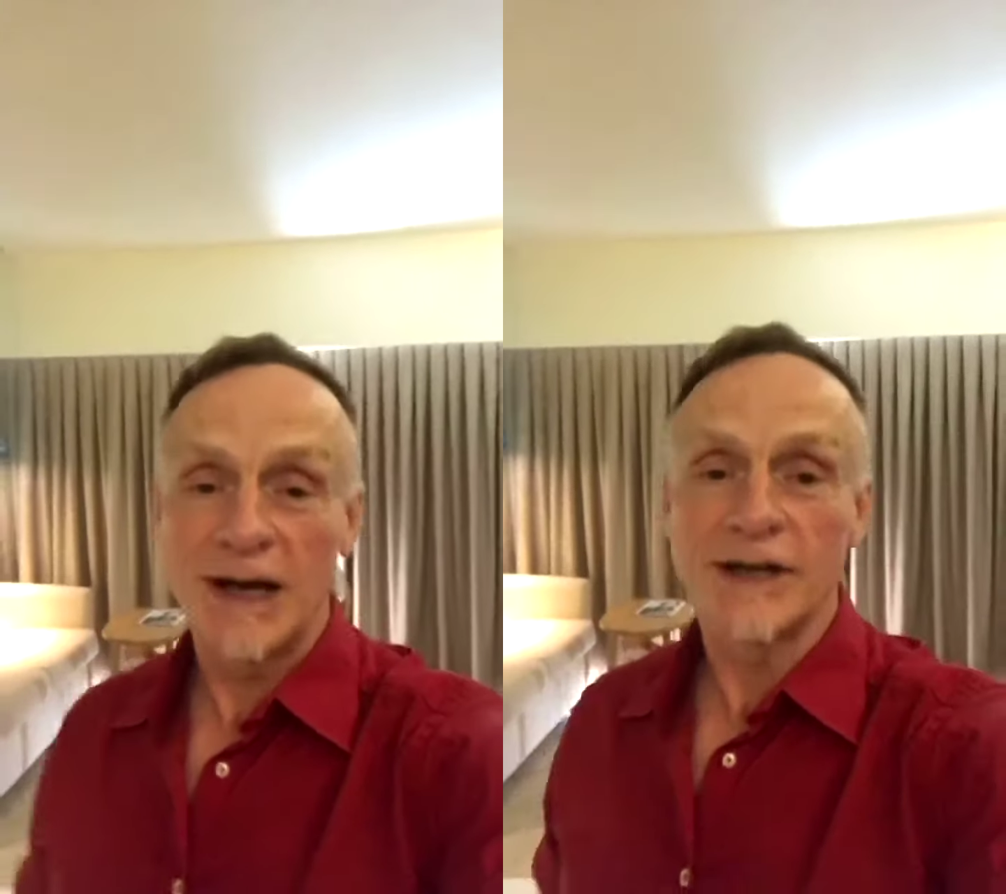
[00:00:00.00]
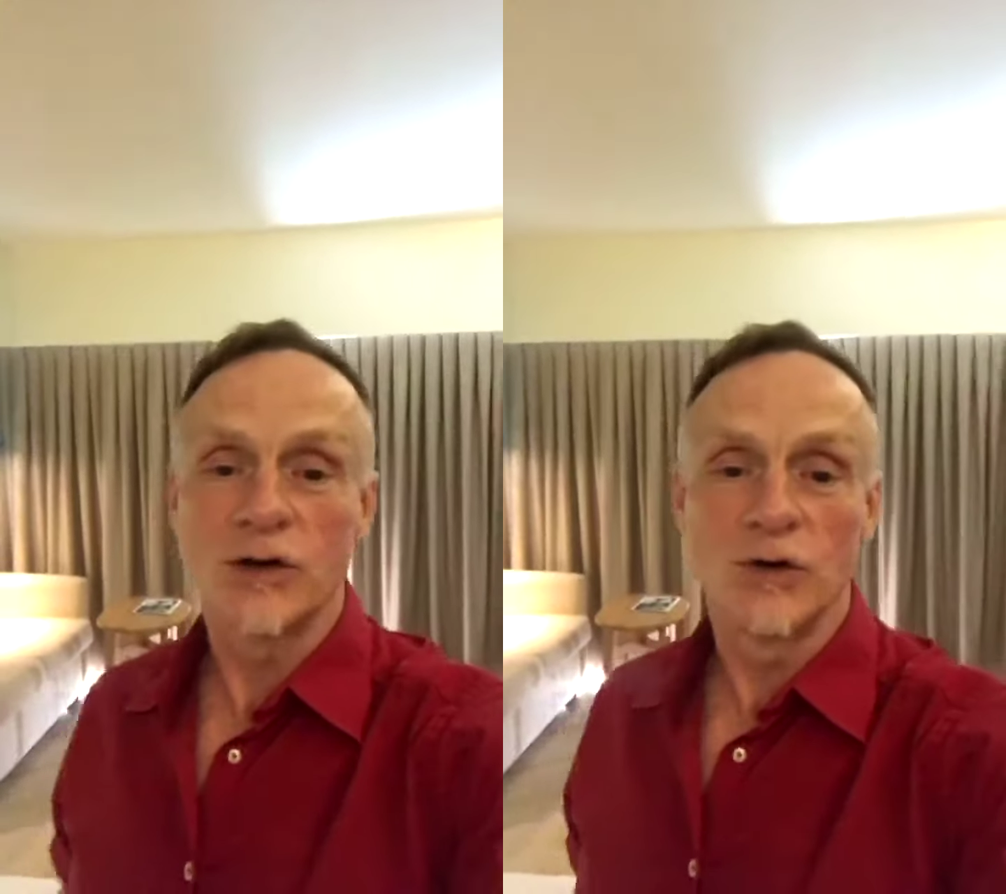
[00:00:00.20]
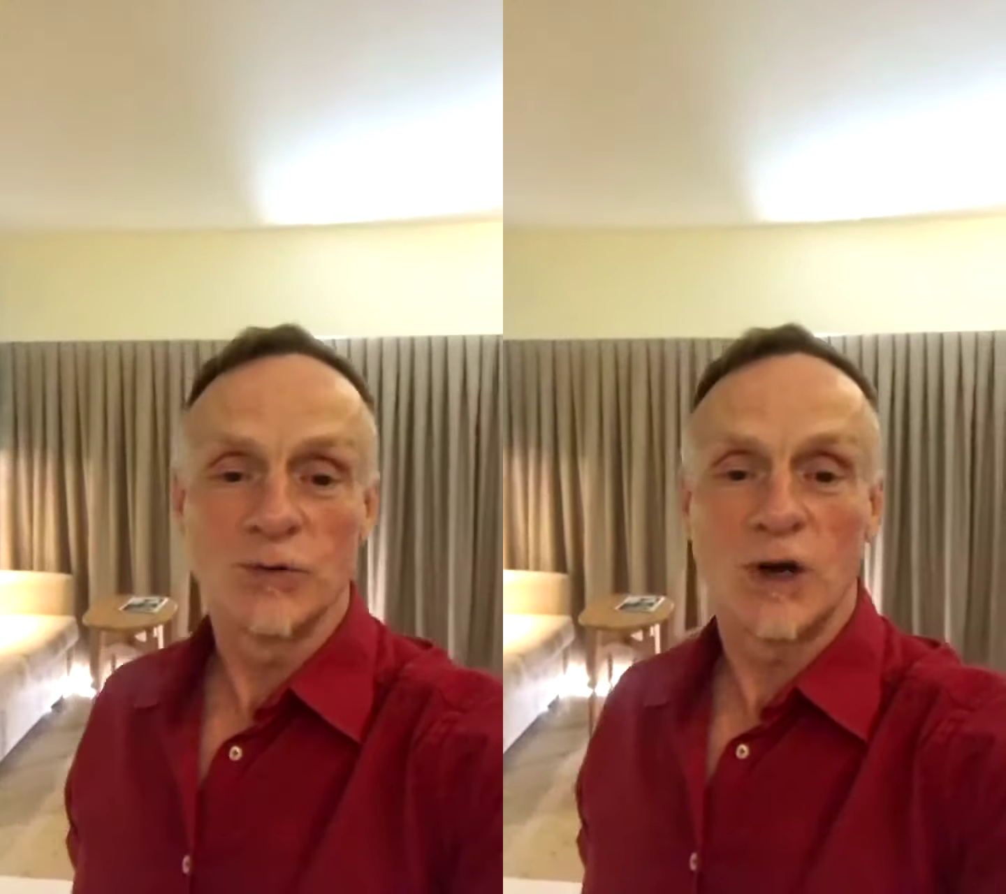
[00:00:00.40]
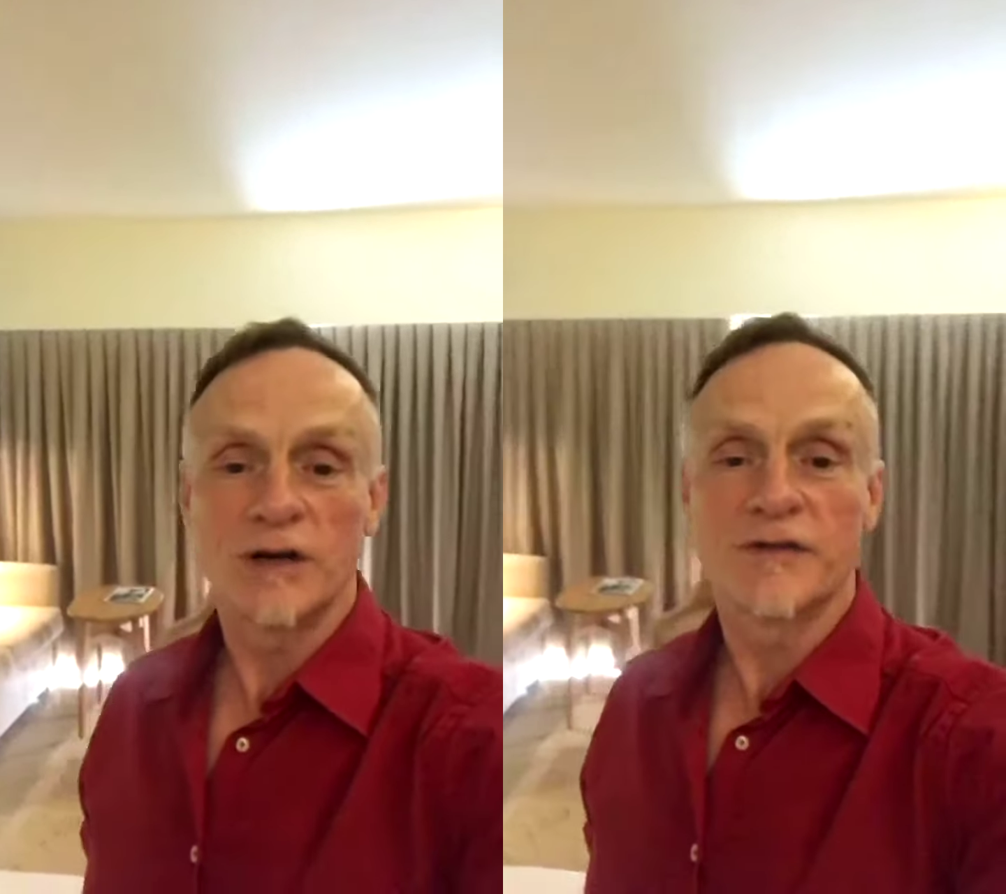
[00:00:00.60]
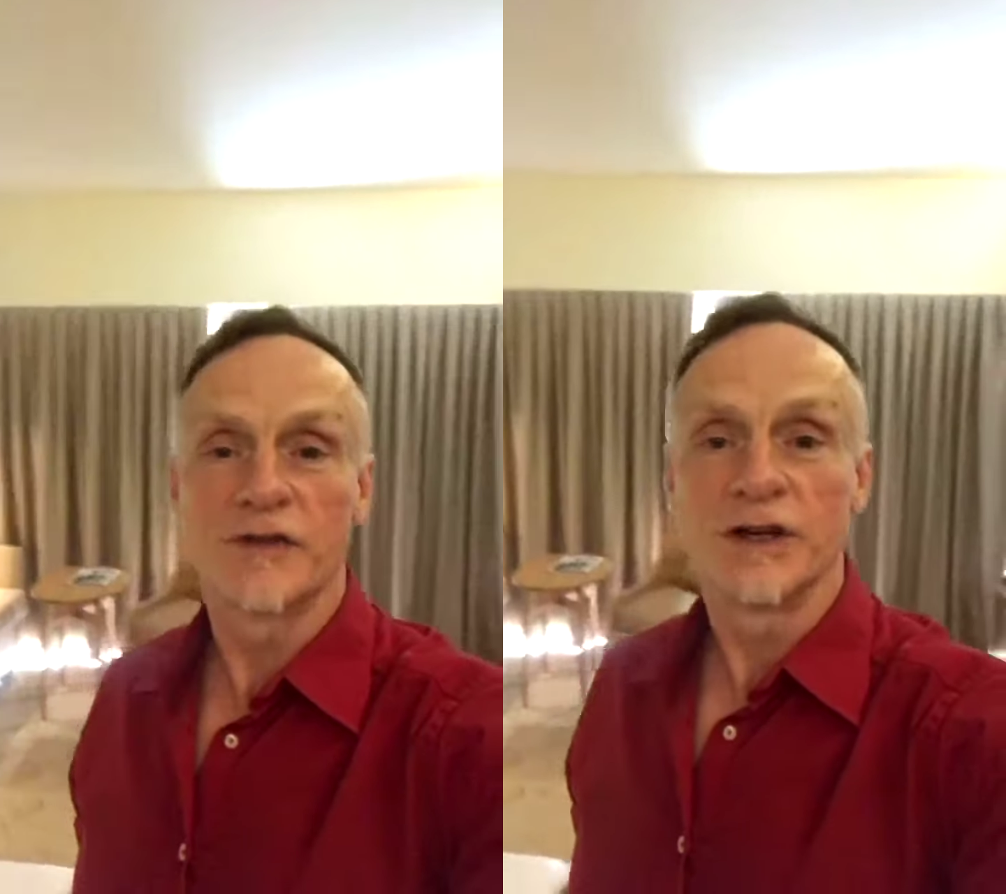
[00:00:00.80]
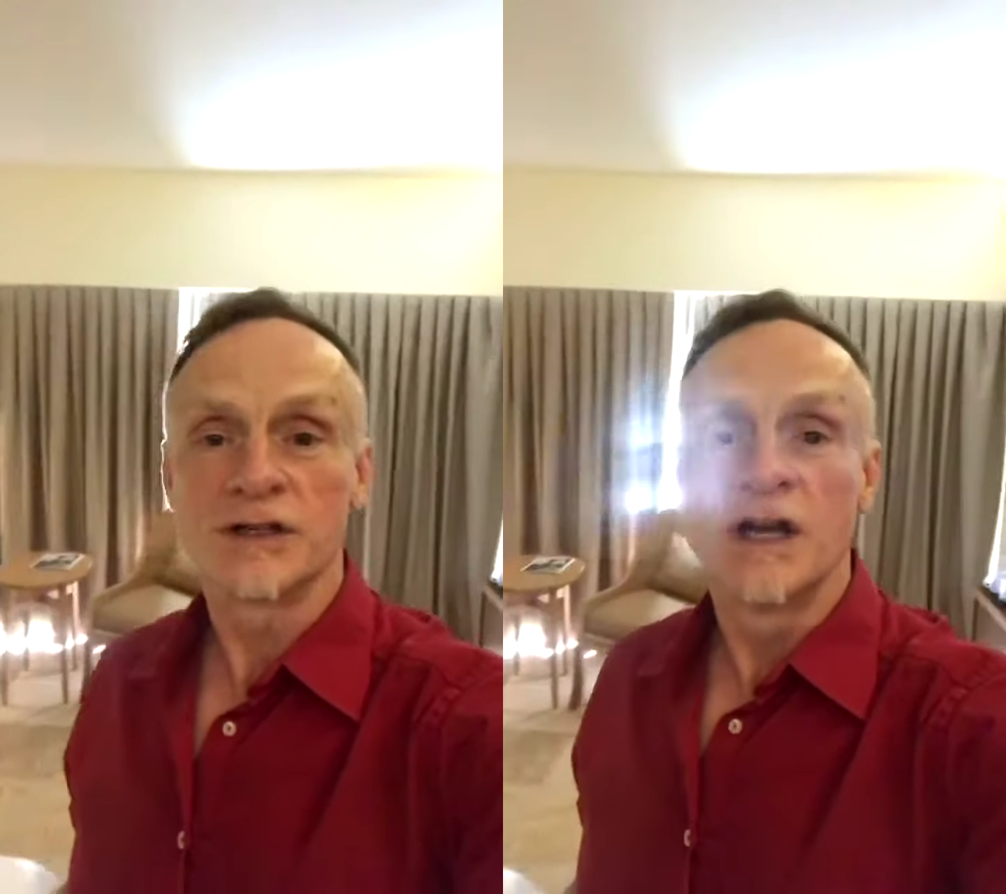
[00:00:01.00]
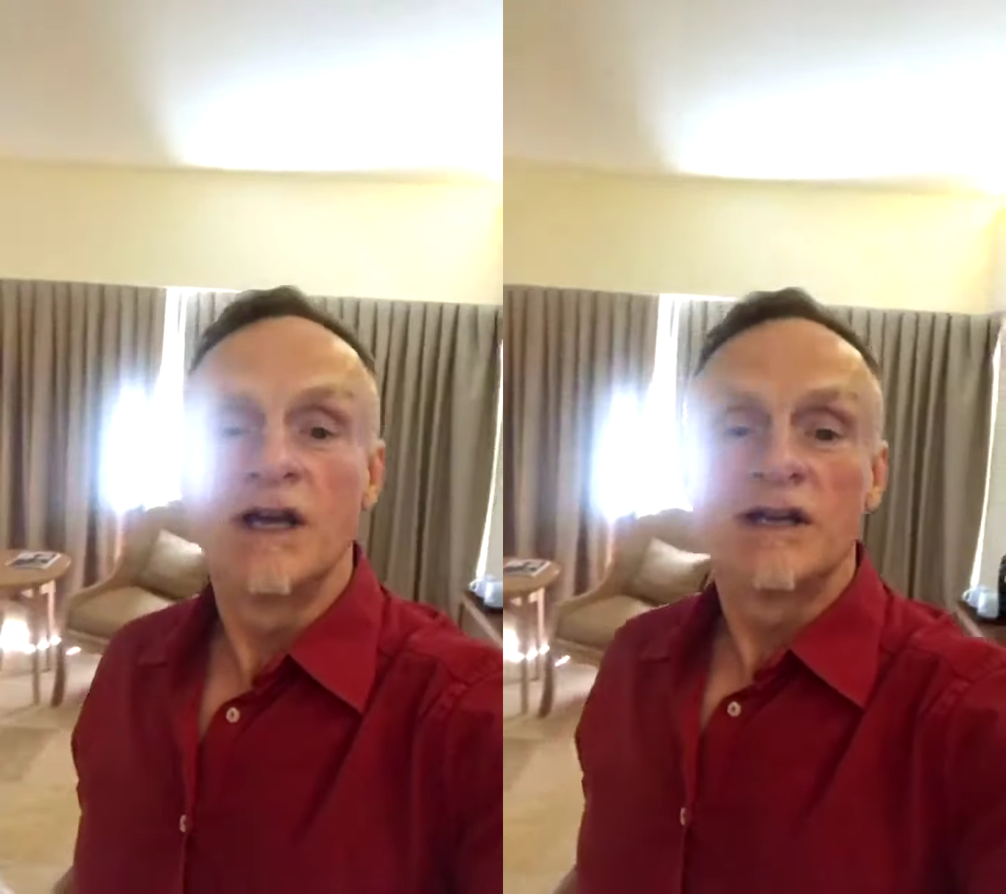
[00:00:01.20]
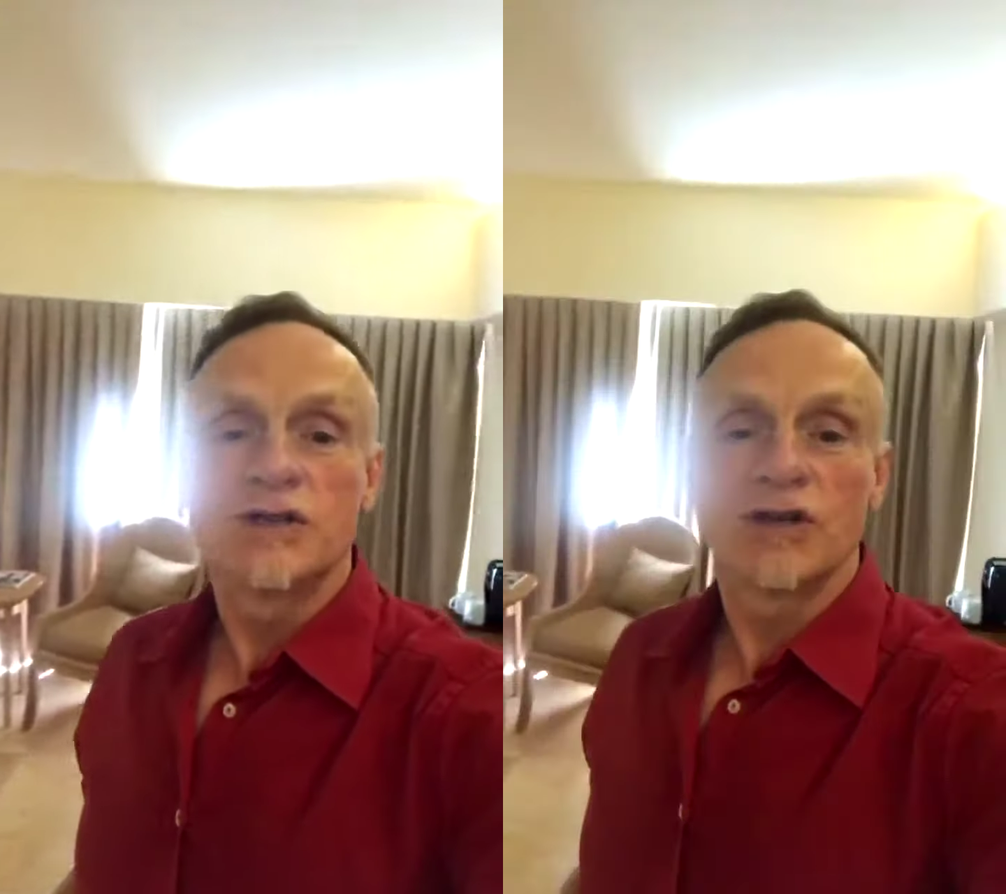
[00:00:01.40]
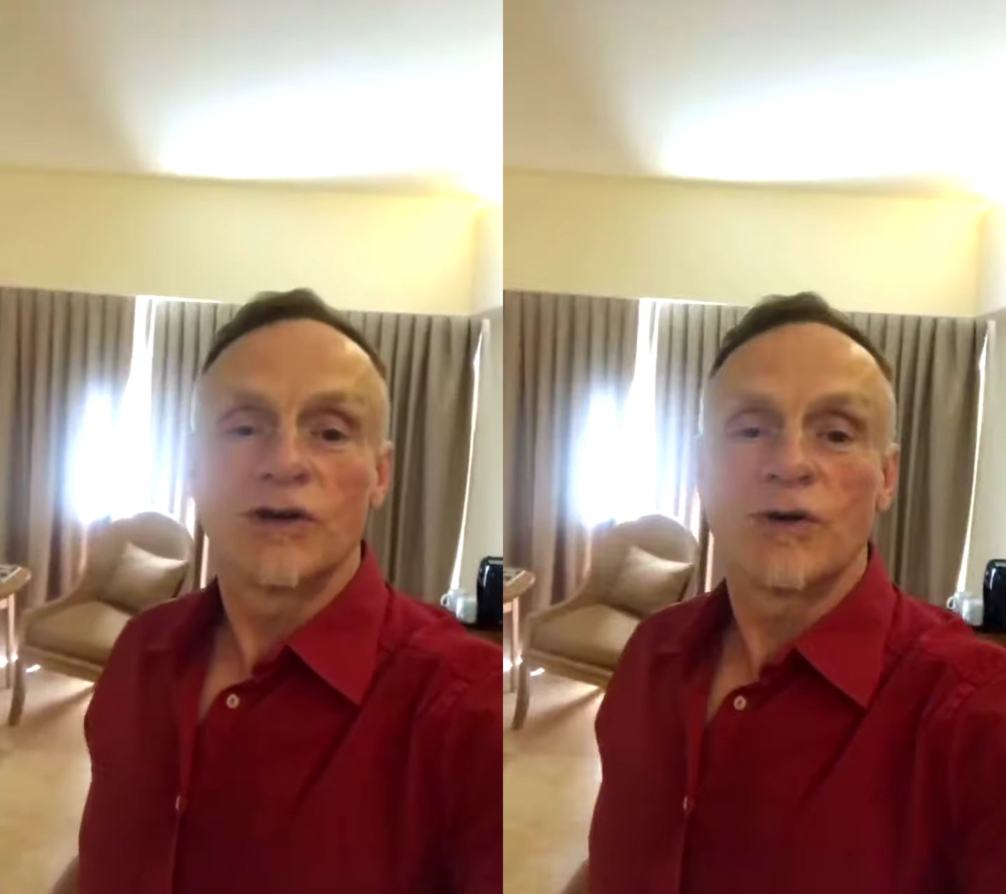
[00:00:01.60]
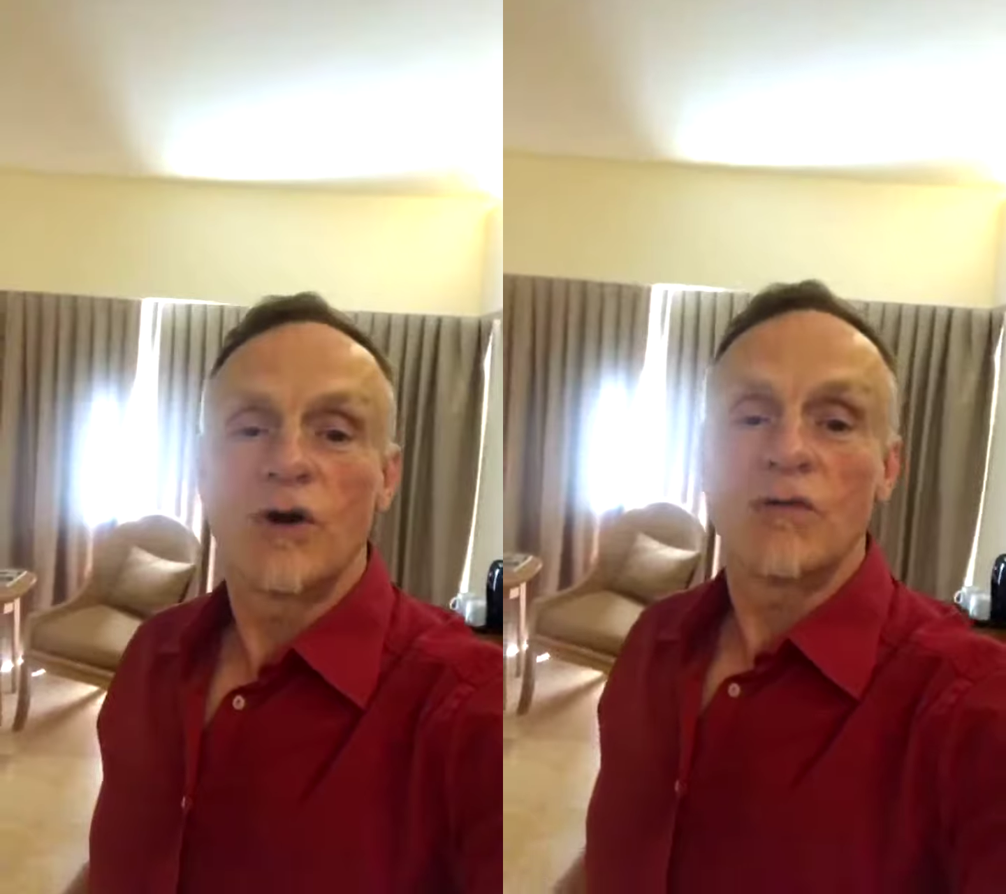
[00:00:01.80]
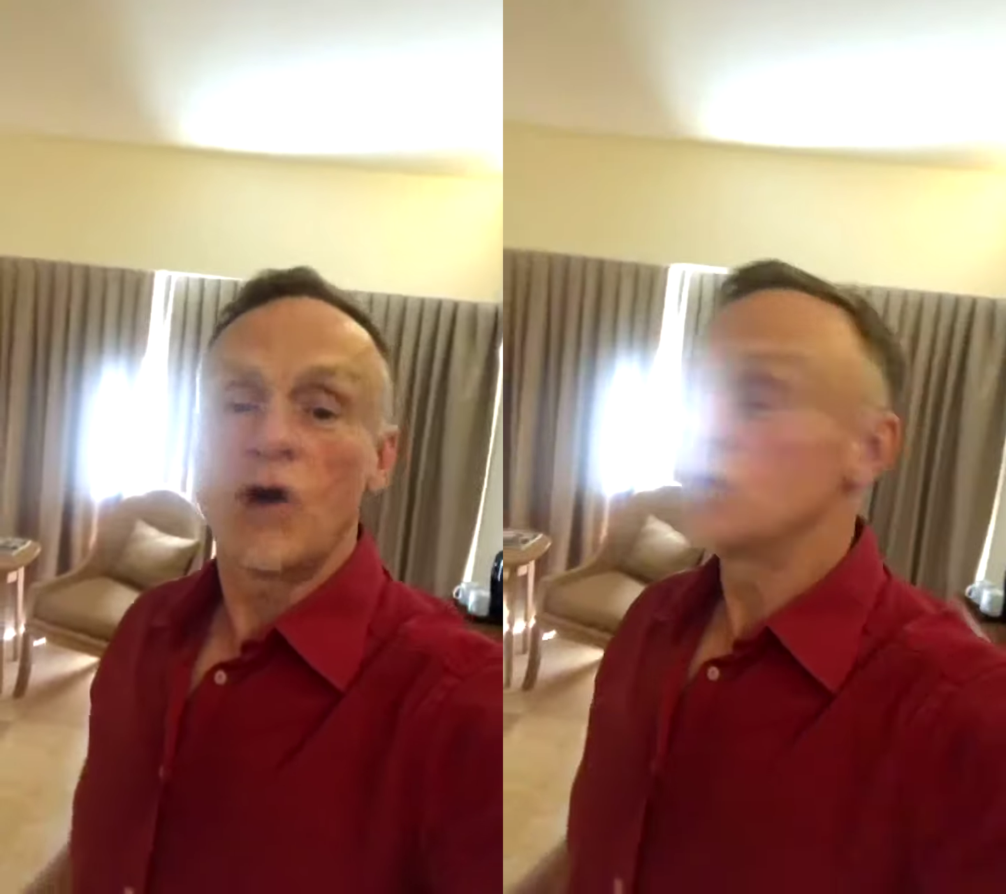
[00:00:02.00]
Malecón waterfront. So